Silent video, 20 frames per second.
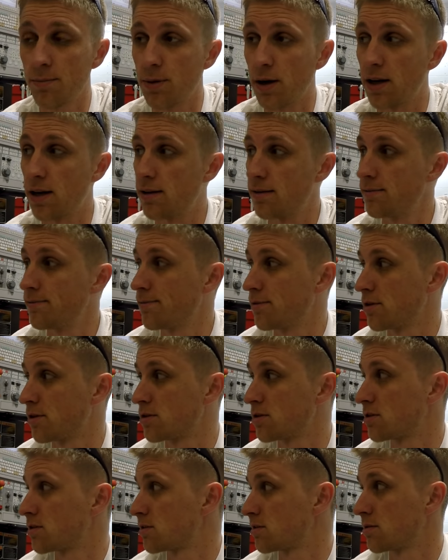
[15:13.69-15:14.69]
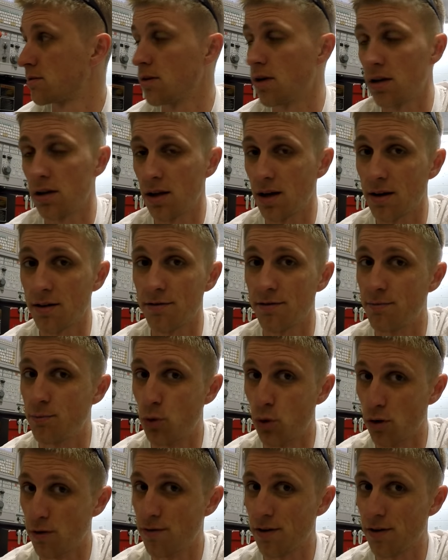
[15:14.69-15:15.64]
but there's a lot of more